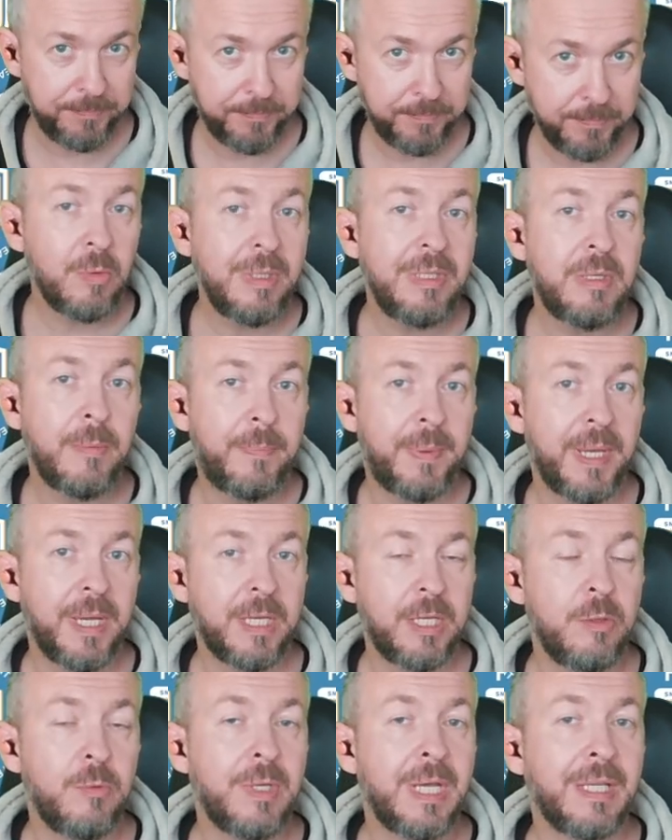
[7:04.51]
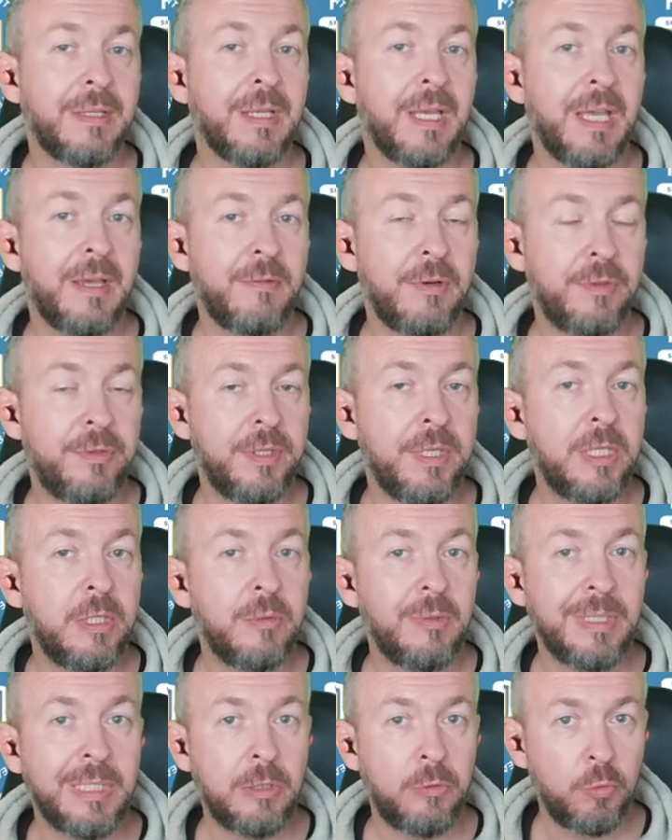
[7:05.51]
So in the pack you get everything
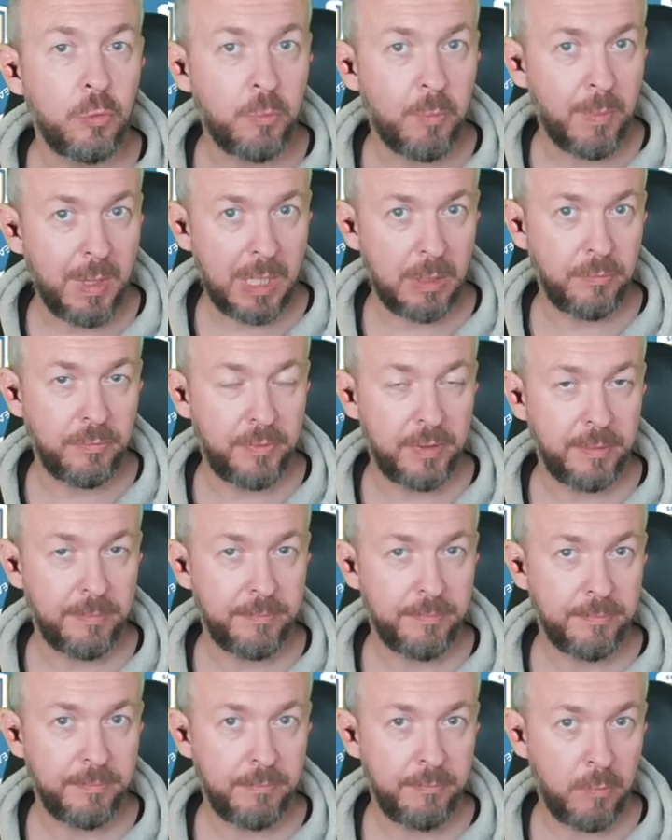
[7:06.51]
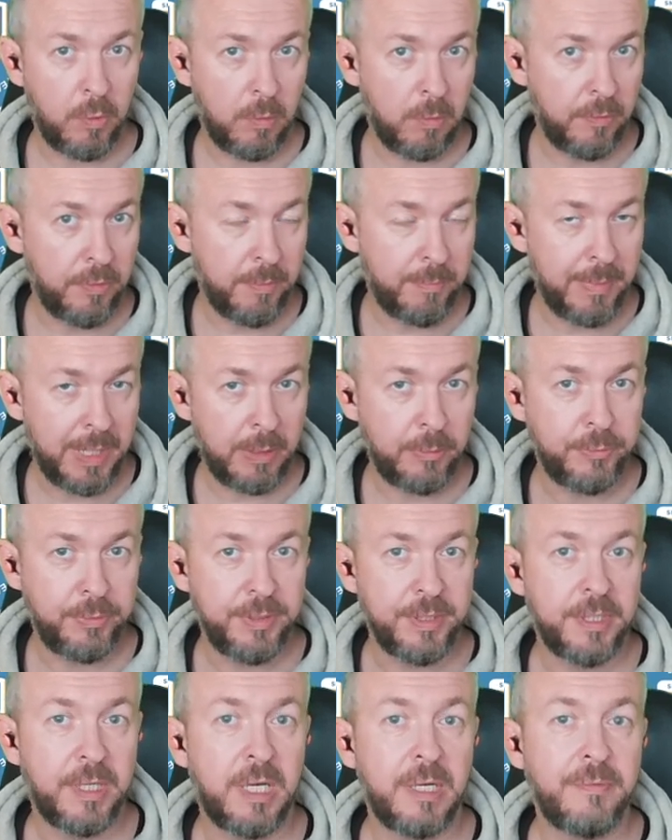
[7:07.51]
you need to mount them. All the
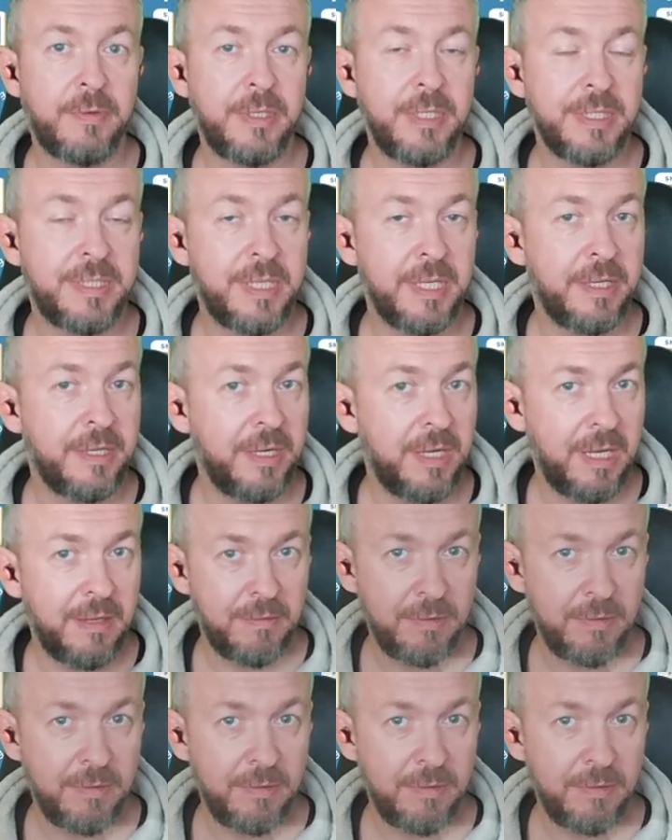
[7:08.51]
mounting hardware is there,